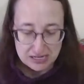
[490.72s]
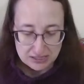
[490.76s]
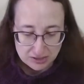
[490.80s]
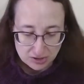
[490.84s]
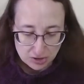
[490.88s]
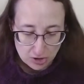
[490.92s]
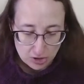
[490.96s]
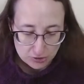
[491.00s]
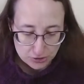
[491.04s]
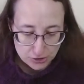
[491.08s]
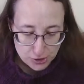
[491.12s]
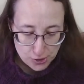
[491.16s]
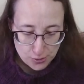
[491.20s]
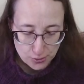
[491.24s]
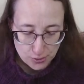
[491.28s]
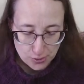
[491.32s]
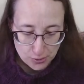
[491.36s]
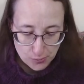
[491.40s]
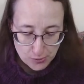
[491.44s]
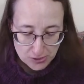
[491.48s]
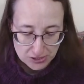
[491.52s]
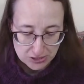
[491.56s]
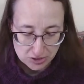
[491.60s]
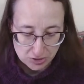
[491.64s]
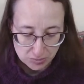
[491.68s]
is also
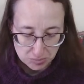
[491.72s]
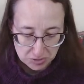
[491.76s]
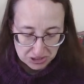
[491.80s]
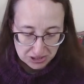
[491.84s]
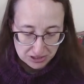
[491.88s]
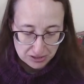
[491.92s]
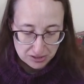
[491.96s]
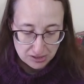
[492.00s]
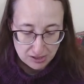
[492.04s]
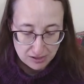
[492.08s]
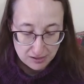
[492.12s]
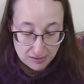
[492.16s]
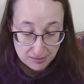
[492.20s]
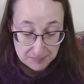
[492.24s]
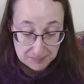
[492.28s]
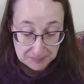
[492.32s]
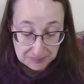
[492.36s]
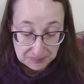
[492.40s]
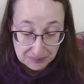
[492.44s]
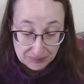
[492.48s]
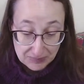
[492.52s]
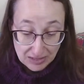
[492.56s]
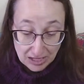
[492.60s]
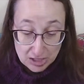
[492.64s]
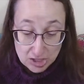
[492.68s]
going to be
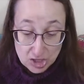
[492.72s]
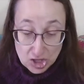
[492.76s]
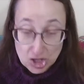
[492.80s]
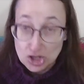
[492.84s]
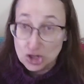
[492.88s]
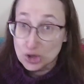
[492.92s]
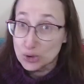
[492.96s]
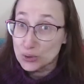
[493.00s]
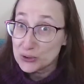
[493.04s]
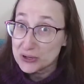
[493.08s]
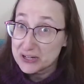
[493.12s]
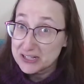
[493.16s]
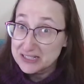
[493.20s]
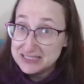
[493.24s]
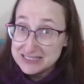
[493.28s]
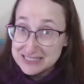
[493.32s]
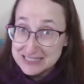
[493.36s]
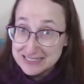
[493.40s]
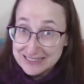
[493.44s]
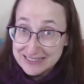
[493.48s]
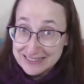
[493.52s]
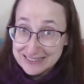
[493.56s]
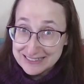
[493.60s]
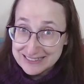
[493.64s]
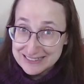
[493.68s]
learning to
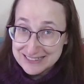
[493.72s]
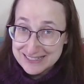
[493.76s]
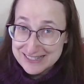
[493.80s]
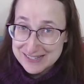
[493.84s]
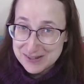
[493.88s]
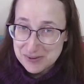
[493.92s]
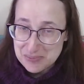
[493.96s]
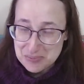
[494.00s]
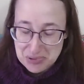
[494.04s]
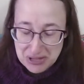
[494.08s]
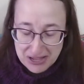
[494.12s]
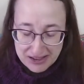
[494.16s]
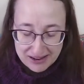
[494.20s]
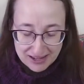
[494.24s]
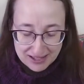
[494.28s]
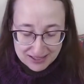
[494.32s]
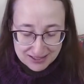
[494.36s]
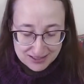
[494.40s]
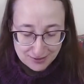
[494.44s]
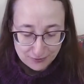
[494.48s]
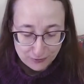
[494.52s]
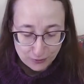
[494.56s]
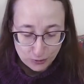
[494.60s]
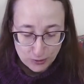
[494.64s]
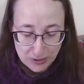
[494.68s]
knit some
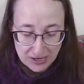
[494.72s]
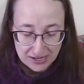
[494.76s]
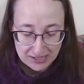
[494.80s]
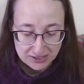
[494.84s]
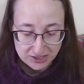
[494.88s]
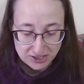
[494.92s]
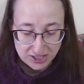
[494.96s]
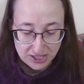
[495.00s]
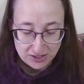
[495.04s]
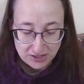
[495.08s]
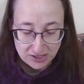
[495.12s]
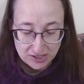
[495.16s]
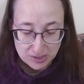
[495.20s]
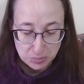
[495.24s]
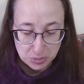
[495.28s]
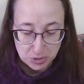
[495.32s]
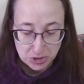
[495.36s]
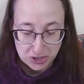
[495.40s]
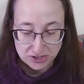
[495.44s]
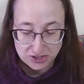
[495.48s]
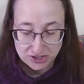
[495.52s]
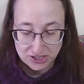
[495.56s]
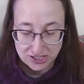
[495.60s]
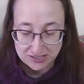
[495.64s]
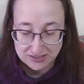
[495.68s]
blankets for a charity
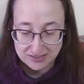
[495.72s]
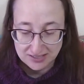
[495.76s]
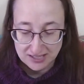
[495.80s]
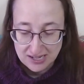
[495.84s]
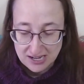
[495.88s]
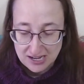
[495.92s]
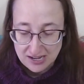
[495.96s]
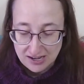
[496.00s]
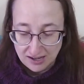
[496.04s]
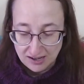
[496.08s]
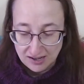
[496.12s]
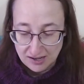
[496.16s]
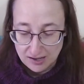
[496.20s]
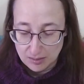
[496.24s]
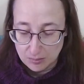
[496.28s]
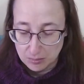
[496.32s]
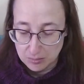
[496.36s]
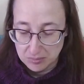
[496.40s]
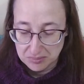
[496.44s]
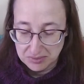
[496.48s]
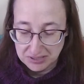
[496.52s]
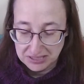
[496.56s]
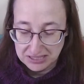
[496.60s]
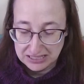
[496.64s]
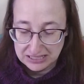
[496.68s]
project.
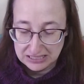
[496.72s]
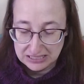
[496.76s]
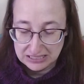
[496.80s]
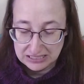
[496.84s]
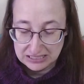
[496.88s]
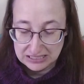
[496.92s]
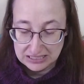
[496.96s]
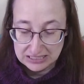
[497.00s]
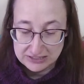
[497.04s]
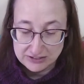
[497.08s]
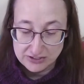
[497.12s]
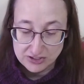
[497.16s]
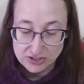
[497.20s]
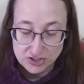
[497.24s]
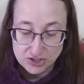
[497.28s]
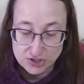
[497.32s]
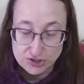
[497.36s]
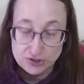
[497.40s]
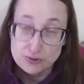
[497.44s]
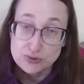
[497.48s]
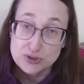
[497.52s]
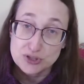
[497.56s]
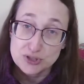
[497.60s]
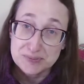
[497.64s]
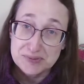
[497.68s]
He needs to
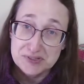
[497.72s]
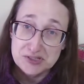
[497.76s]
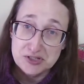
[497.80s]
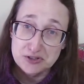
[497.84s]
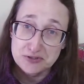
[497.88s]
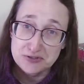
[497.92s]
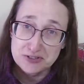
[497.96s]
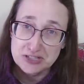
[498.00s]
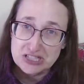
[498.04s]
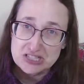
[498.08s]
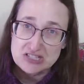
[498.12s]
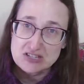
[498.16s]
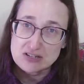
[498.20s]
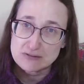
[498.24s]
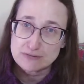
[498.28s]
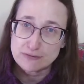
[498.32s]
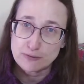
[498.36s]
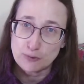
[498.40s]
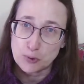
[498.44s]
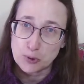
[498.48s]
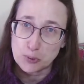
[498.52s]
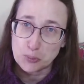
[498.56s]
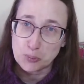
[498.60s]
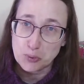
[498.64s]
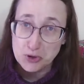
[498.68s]
do some service
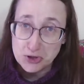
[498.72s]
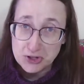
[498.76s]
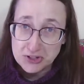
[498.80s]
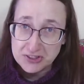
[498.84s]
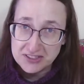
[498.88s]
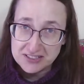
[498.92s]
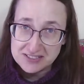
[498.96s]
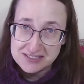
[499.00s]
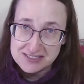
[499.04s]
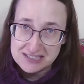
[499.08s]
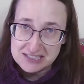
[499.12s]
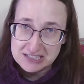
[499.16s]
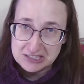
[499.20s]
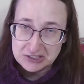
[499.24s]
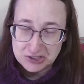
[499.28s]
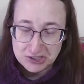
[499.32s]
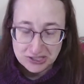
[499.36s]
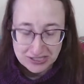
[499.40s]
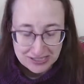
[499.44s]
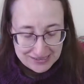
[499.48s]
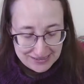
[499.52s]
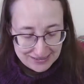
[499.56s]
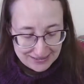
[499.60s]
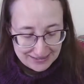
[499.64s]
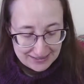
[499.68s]
for work this year,
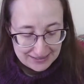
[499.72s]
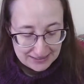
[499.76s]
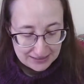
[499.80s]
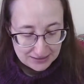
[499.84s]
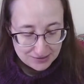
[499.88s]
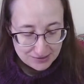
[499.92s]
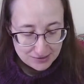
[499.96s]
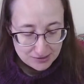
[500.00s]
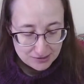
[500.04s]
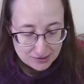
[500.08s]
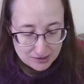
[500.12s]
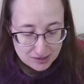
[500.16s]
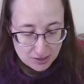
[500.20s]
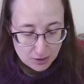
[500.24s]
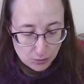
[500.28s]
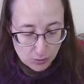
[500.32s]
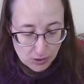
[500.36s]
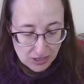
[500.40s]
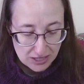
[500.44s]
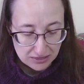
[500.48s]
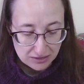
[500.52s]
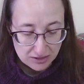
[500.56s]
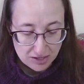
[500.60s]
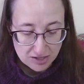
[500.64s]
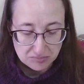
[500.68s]
and so
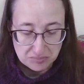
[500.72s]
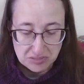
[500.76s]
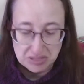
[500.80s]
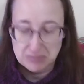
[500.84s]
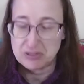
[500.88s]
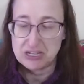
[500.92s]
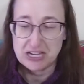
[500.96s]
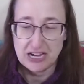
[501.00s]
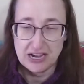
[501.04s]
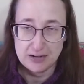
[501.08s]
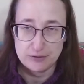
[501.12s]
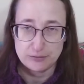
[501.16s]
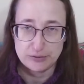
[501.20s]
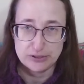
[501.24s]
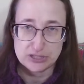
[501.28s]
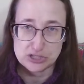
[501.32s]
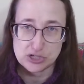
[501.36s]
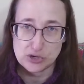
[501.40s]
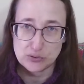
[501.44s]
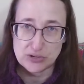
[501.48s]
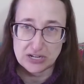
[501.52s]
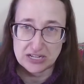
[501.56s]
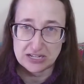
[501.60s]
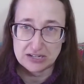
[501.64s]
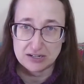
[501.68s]
I thought maybe I would
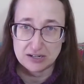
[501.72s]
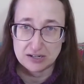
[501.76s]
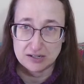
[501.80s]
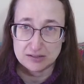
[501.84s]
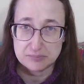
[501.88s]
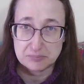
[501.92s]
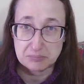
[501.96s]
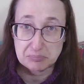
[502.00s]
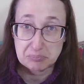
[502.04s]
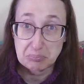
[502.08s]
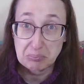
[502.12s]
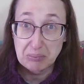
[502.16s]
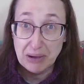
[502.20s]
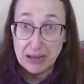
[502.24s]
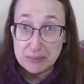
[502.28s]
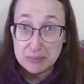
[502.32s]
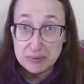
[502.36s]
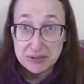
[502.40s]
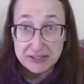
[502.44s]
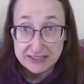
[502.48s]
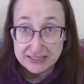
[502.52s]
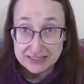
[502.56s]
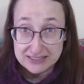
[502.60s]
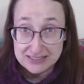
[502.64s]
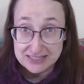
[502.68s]
donate my
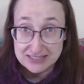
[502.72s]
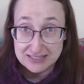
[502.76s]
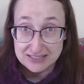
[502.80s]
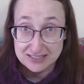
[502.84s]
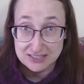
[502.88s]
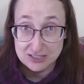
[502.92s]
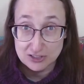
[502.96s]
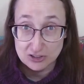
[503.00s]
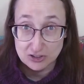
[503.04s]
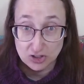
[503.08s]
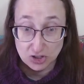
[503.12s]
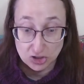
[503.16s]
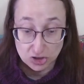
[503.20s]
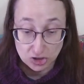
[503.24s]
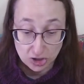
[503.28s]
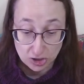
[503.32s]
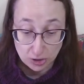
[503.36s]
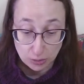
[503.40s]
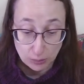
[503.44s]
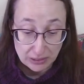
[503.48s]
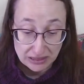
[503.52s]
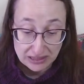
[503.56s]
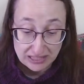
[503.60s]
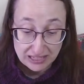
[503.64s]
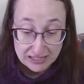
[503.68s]
blankets this year along
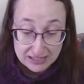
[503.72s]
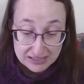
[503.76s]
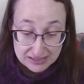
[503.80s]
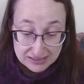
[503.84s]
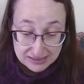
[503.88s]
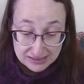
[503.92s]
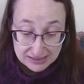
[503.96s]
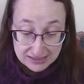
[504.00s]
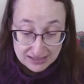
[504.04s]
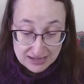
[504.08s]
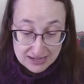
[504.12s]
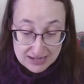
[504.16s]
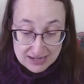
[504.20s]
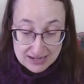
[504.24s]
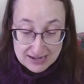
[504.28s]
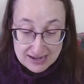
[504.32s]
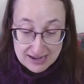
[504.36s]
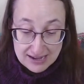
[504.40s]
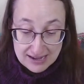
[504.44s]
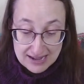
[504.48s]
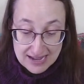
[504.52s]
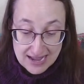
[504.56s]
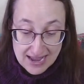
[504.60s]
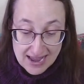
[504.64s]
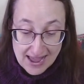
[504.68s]
with his.
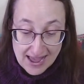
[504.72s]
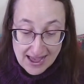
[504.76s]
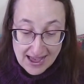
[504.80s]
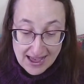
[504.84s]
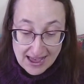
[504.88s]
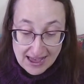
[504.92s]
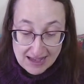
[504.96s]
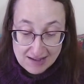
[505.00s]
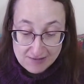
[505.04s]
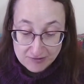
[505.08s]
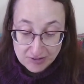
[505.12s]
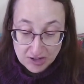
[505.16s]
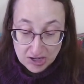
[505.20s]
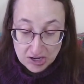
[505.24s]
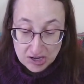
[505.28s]
I have